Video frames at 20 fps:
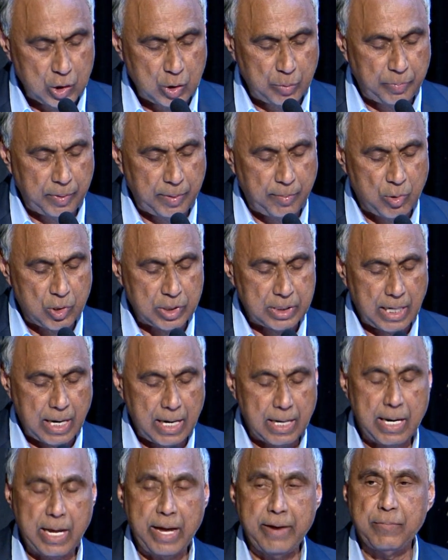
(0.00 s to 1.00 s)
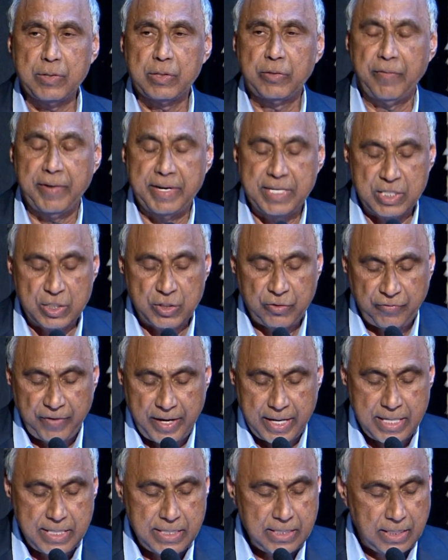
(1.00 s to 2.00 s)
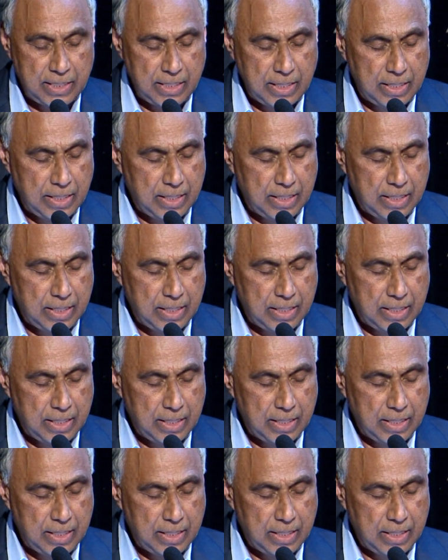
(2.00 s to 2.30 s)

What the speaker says: to promote dialogue with various faiths,